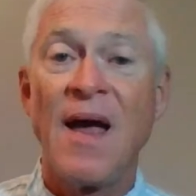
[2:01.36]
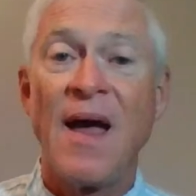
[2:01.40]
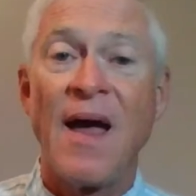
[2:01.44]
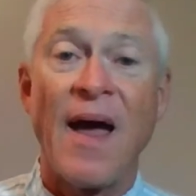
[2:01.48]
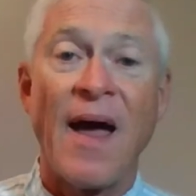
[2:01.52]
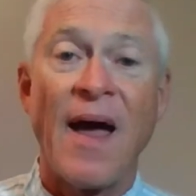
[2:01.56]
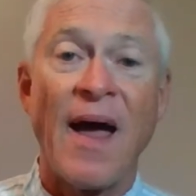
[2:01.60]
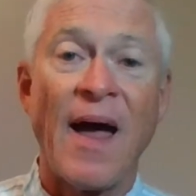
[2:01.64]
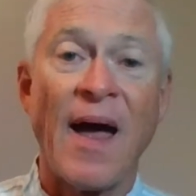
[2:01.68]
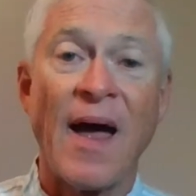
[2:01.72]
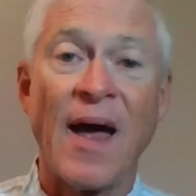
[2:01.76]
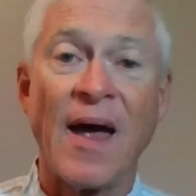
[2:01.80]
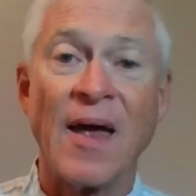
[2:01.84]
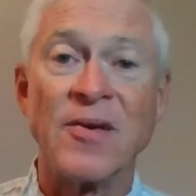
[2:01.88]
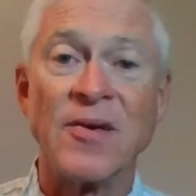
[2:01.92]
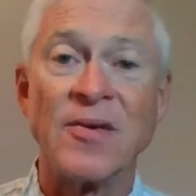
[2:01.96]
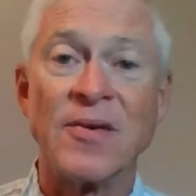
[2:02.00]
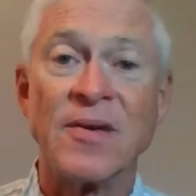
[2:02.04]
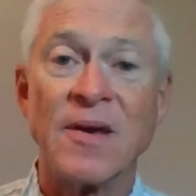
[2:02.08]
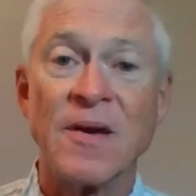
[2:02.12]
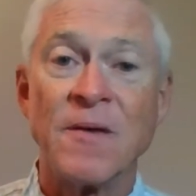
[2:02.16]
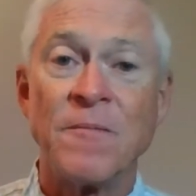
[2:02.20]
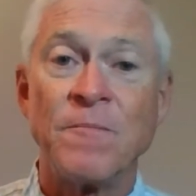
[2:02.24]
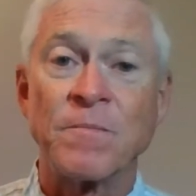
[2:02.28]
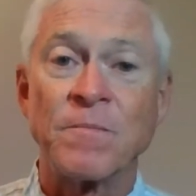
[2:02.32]

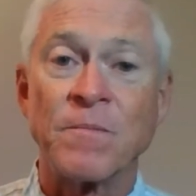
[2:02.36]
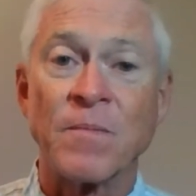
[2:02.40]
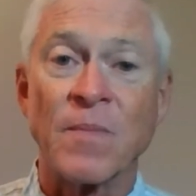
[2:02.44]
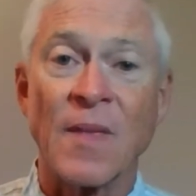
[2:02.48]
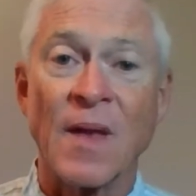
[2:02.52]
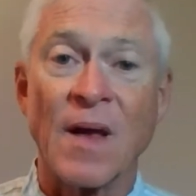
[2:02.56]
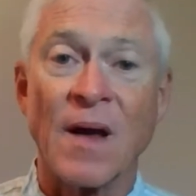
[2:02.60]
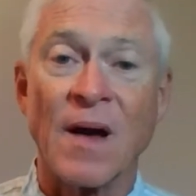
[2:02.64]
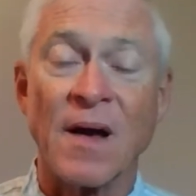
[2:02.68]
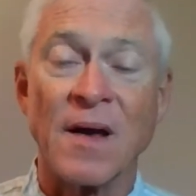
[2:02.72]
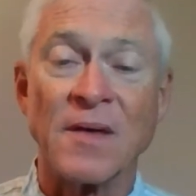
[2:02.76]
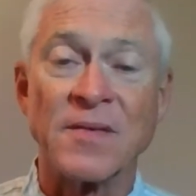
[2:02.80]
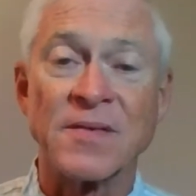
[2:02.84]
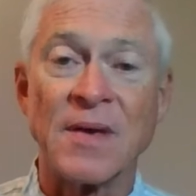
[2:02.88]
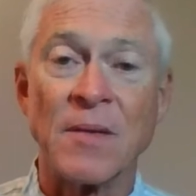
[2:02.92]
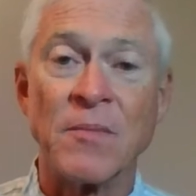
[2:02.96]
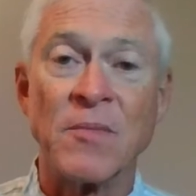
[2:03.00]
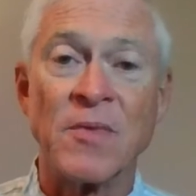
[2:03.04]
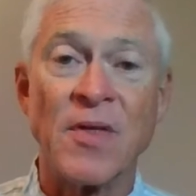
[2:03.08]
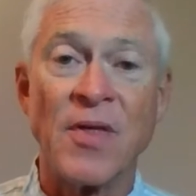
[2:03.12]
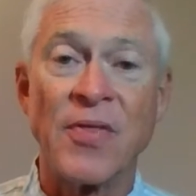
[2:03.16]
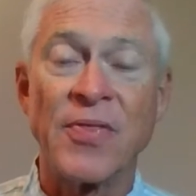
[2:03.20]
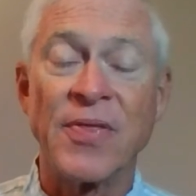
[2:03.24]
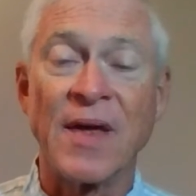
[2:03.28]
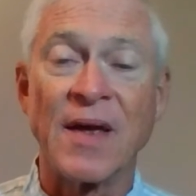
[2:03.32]
and some
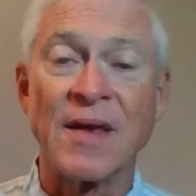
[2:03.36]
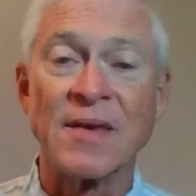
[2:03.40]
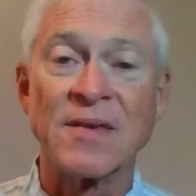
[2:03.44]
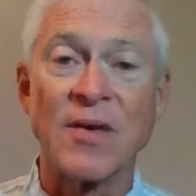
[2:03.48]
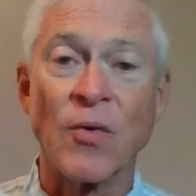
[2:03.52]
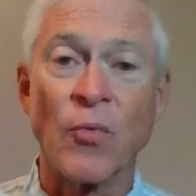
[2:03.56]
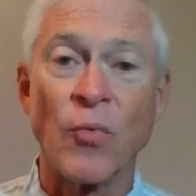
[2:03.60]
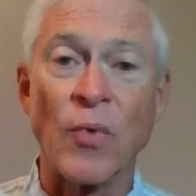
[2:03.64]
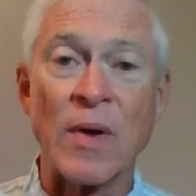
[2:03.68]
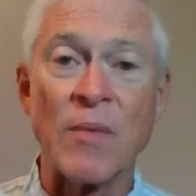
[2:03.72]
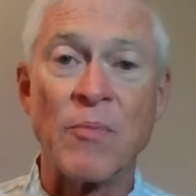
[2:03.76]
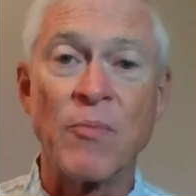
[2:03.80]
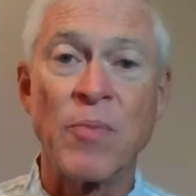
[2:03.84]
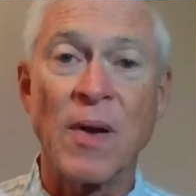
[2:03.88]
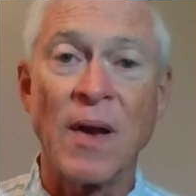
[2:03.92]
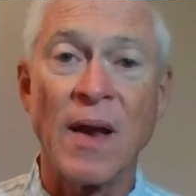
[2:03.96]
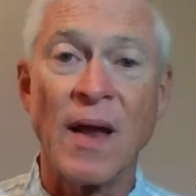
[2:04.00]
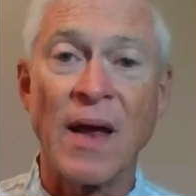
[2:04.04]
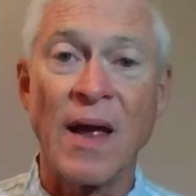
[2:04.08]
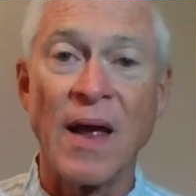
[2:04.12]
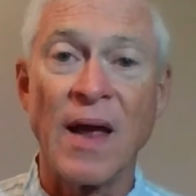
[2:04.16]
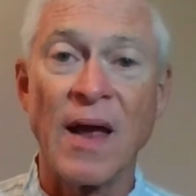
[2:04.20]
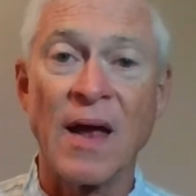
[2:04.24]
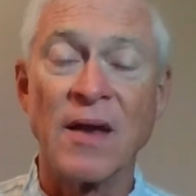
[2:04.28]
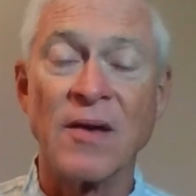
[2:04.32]
of the things that we
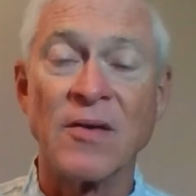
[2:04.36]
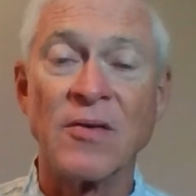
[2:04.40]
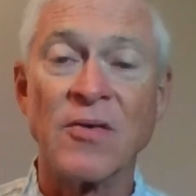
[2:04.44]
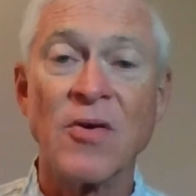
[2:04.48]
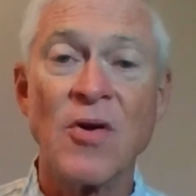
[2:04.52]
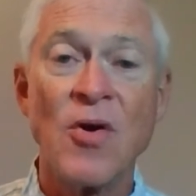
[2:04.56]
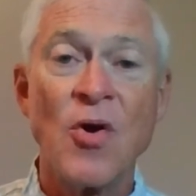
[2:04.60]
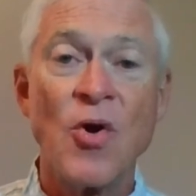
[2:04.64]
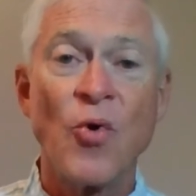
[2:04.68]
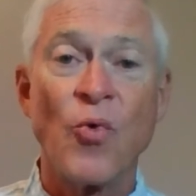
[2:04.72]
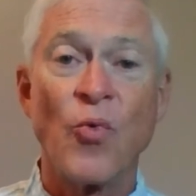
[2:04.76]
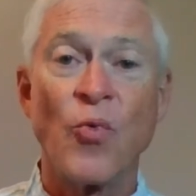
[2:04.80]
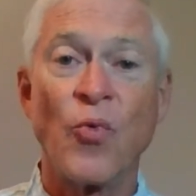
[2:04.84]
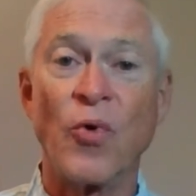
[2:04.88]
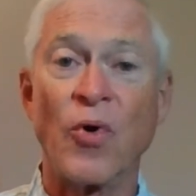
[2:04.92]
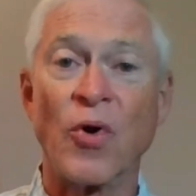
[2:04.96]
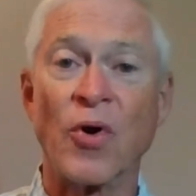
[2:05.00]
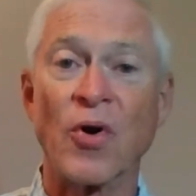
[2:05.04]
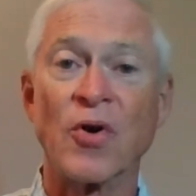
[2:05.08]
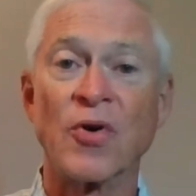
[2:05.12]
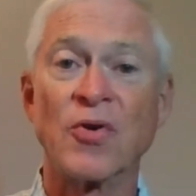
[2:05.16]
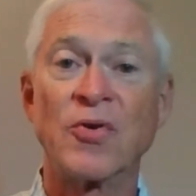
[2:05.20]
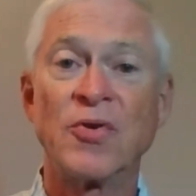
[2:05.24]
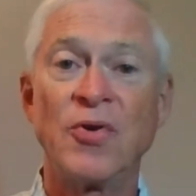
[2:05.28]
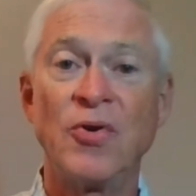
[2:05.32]
planned
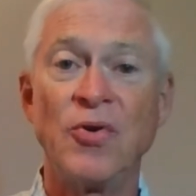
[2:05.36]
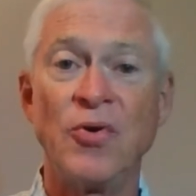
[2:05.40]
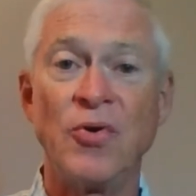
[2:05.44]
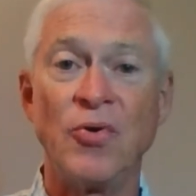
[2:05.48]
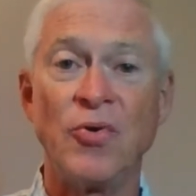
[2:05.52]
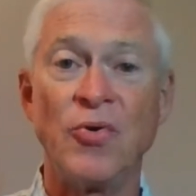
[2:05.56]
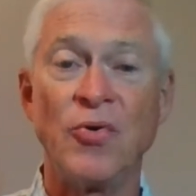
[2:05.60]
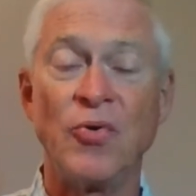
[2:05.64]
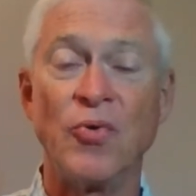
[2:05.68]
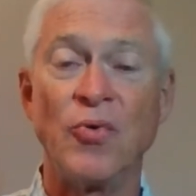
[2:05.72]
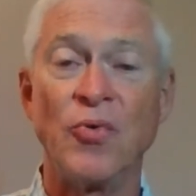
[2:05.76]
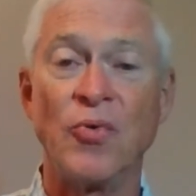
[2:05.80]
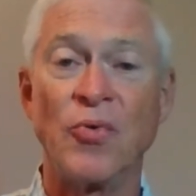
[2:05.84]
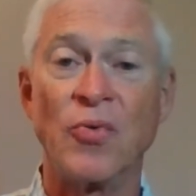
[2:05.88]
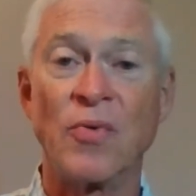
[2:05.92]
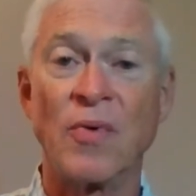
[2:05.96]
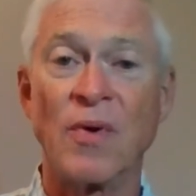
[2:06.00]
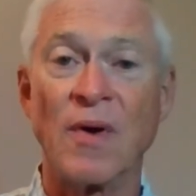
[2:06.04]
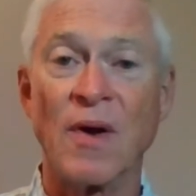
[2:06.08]
were to